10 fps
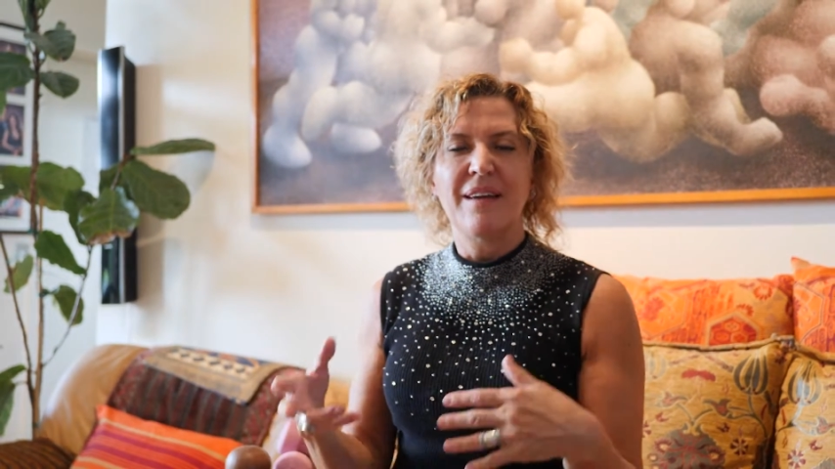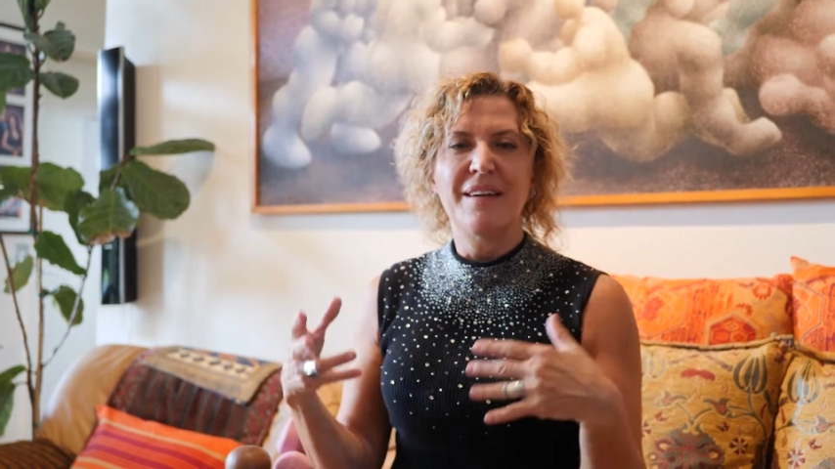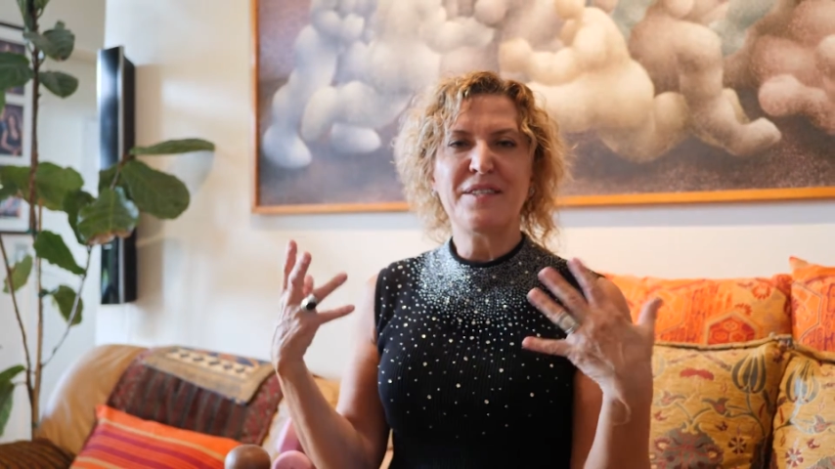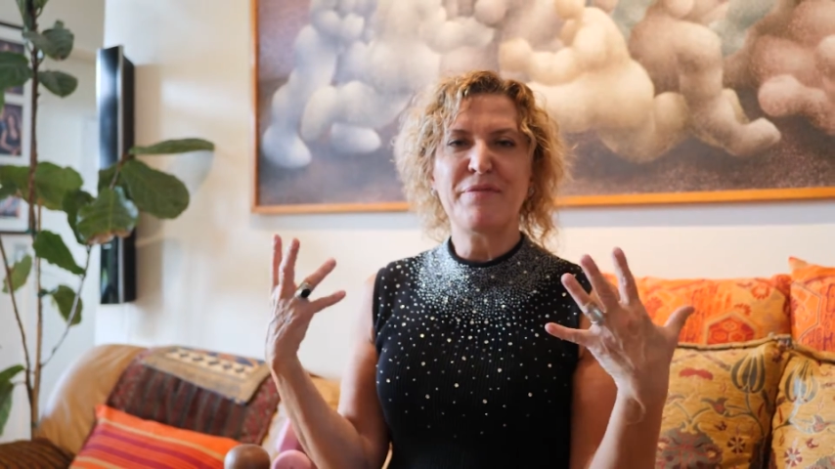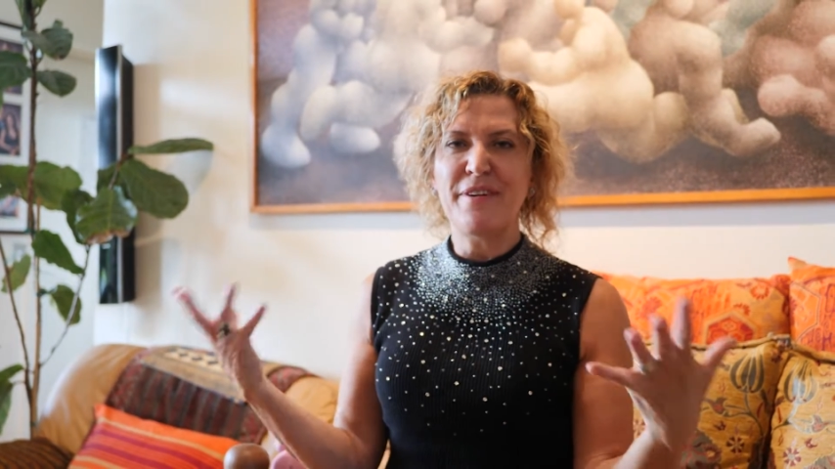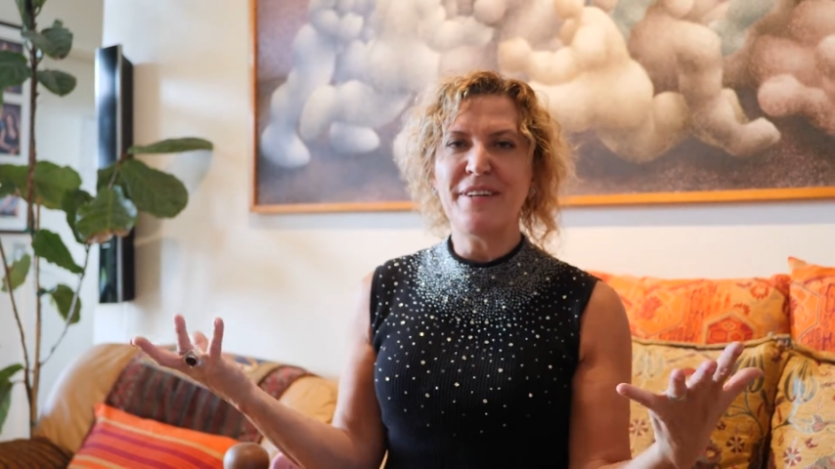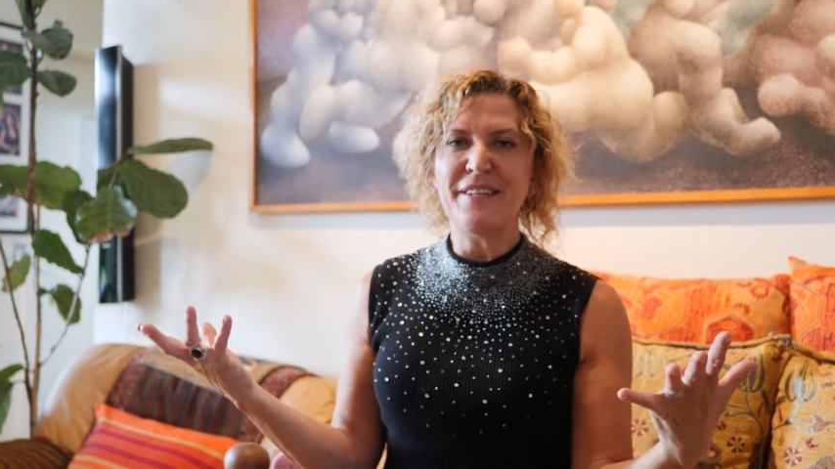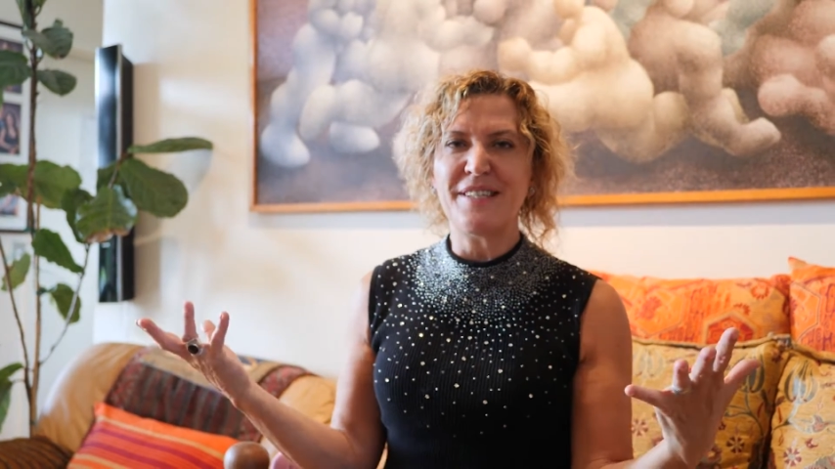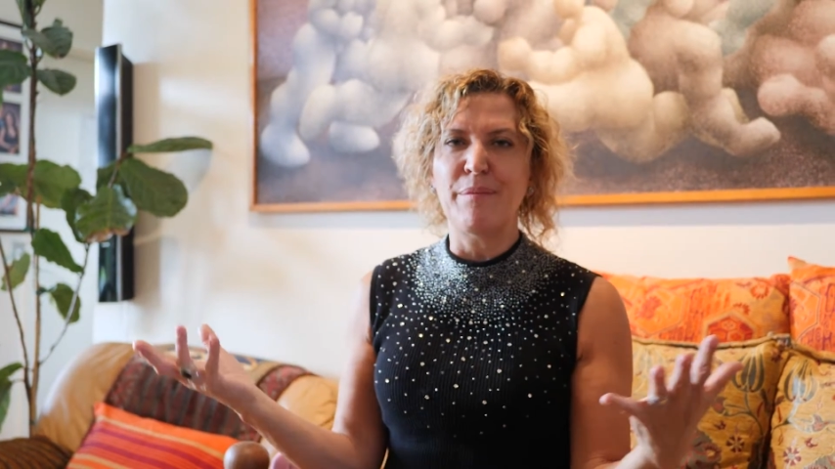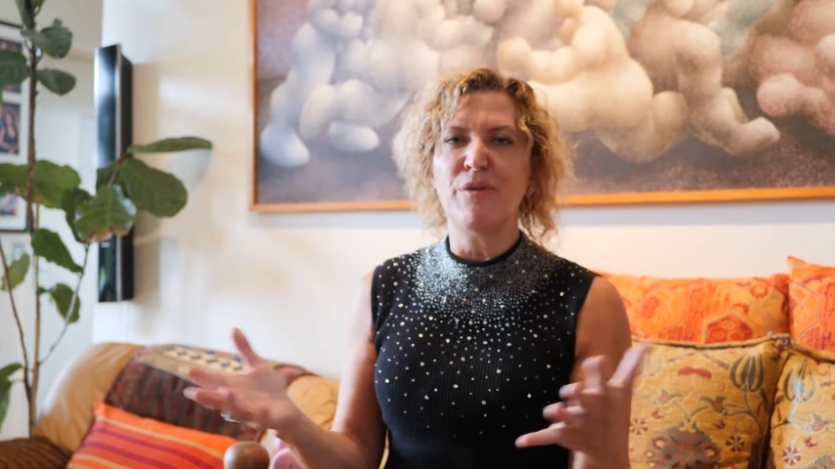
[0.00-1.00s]
It's
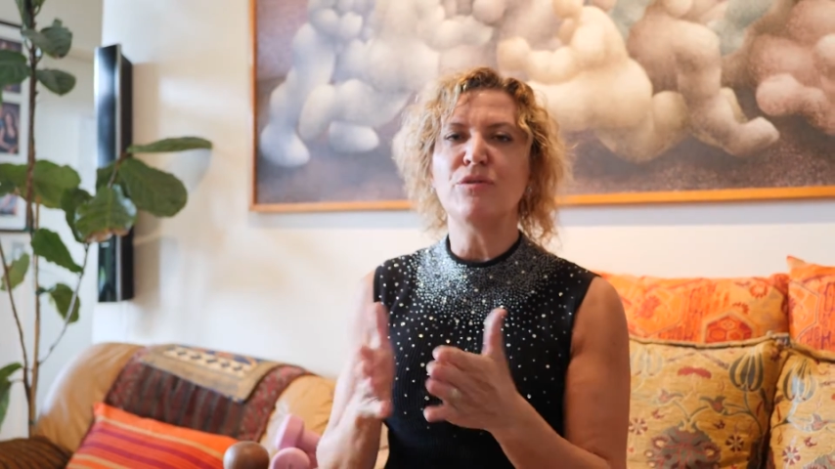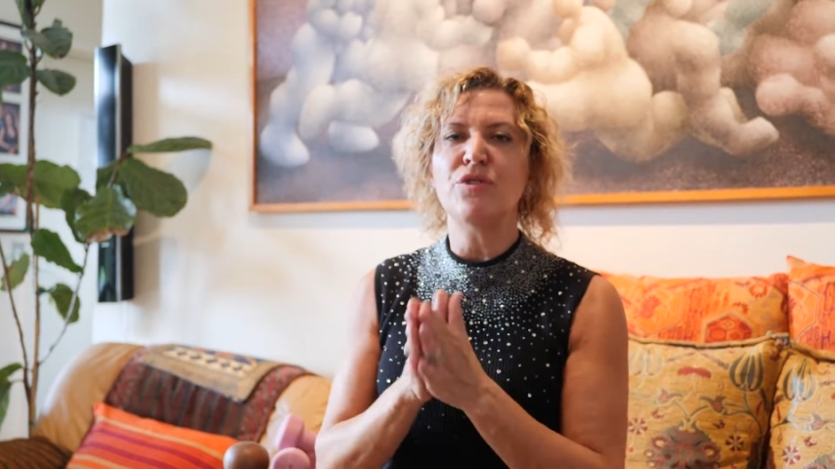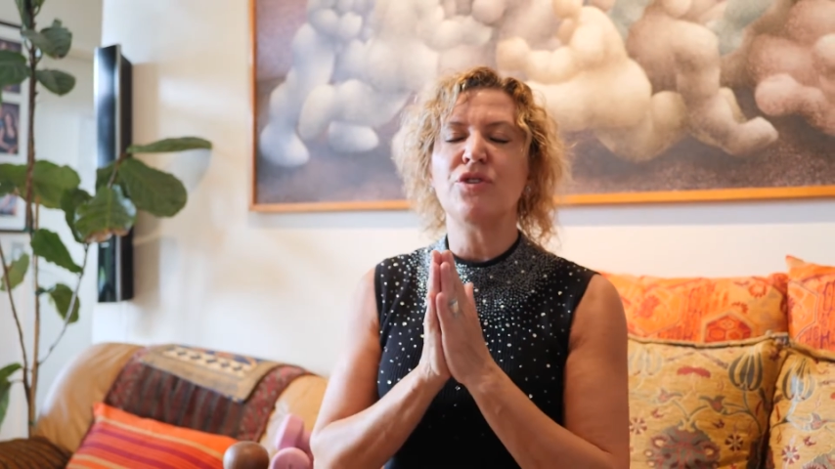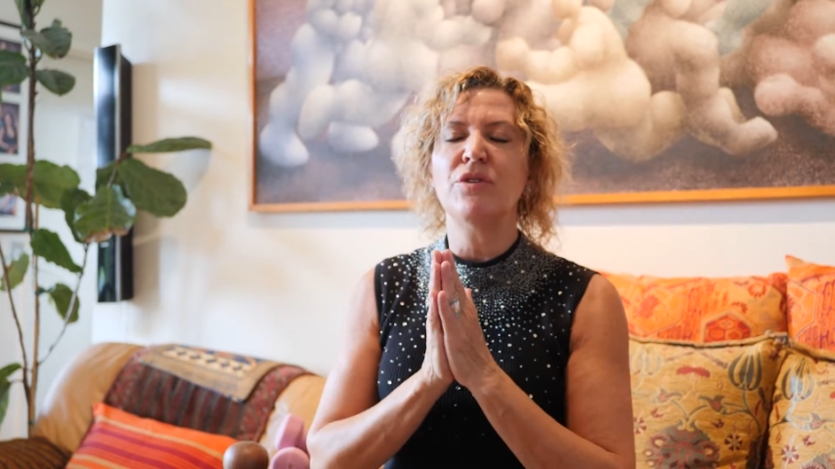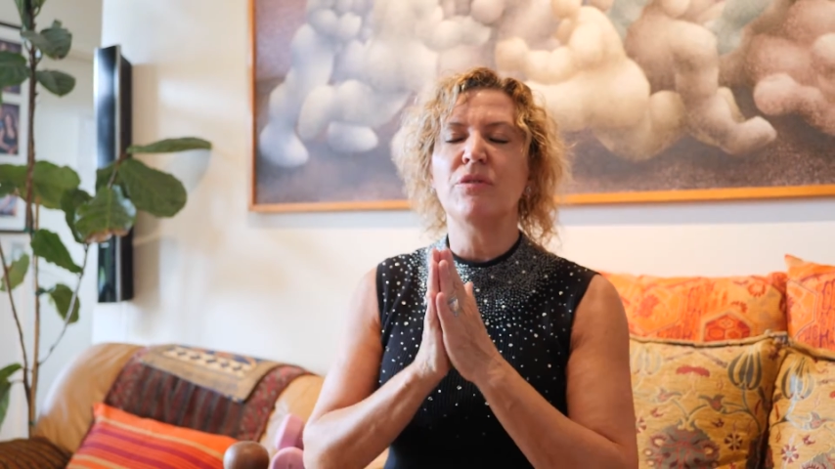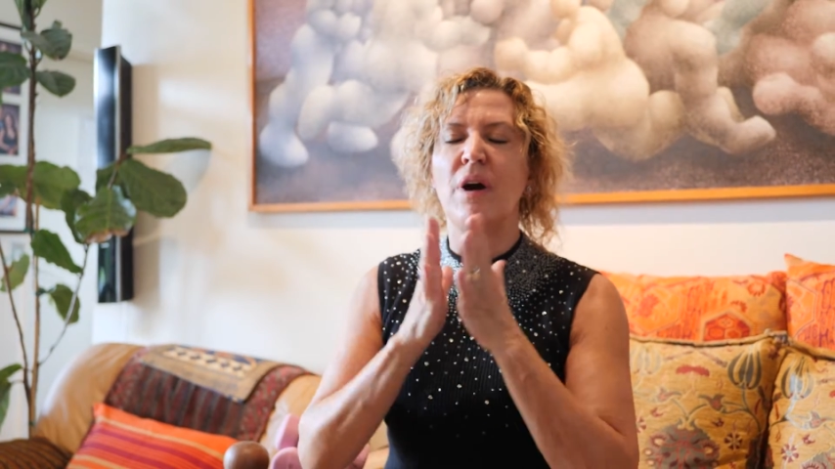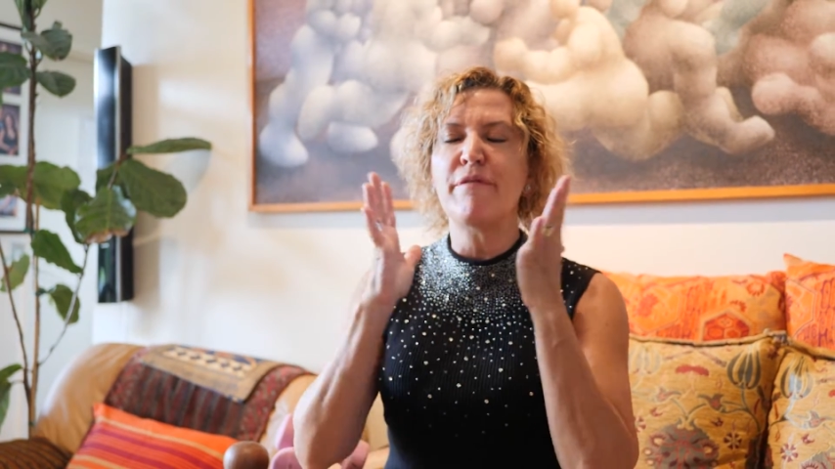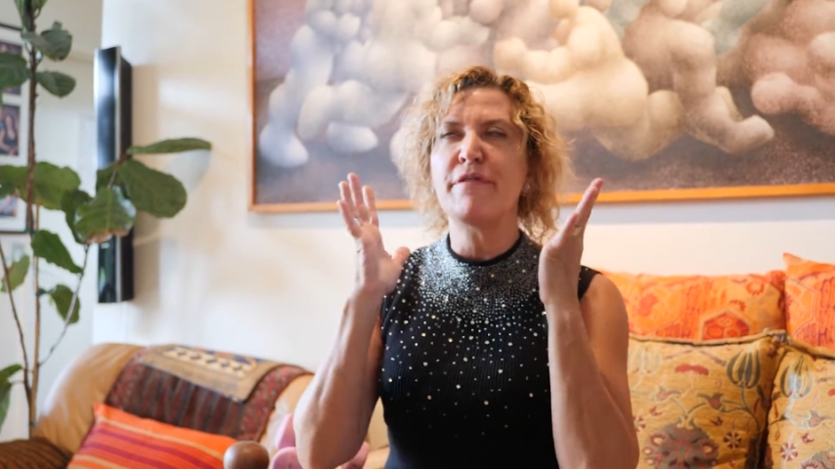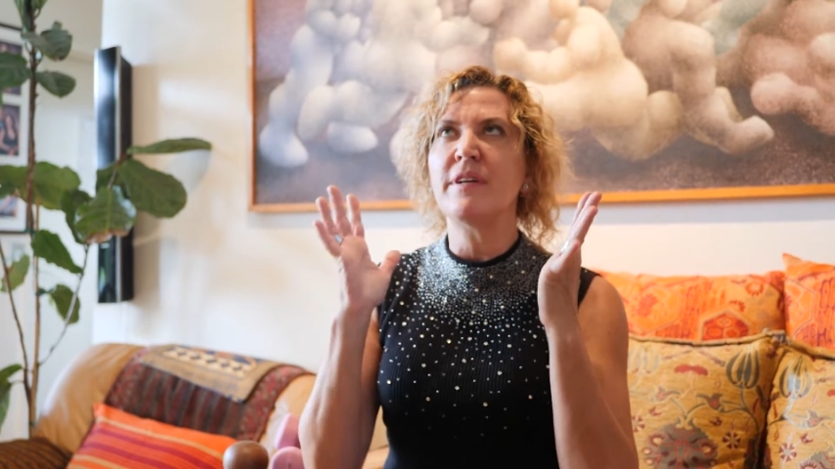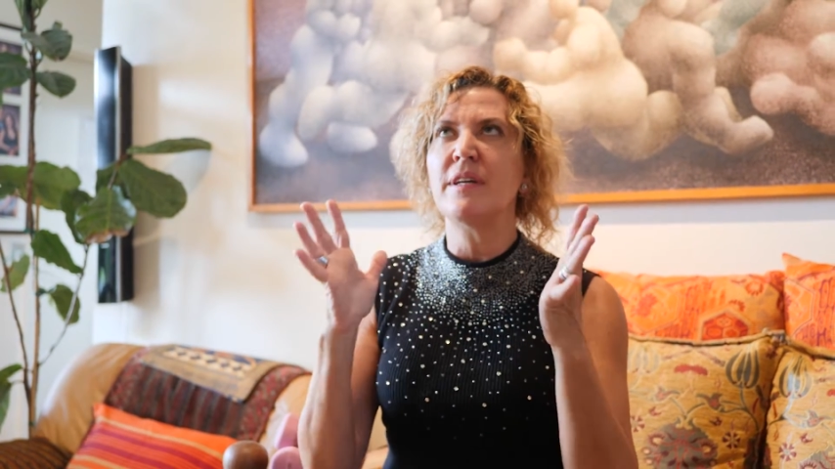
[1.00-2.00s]
very easy. I'm going to show you a
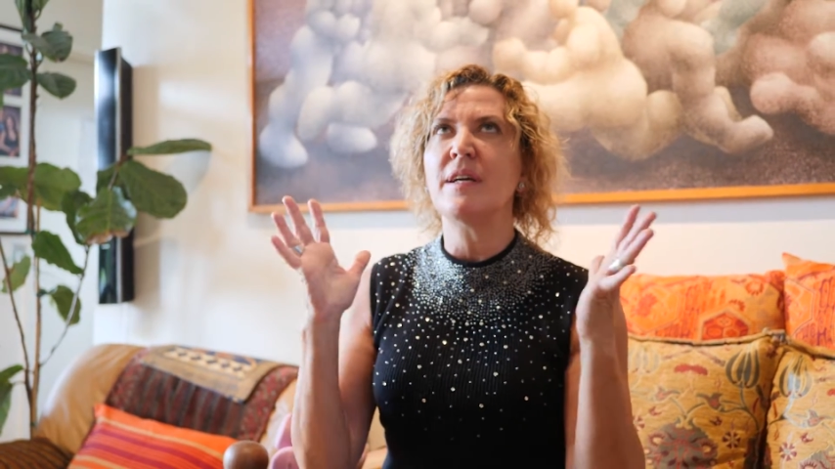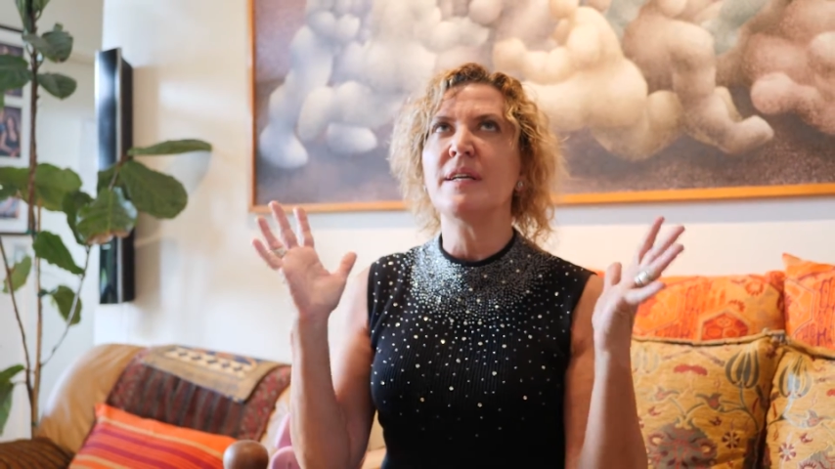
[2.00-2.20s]
very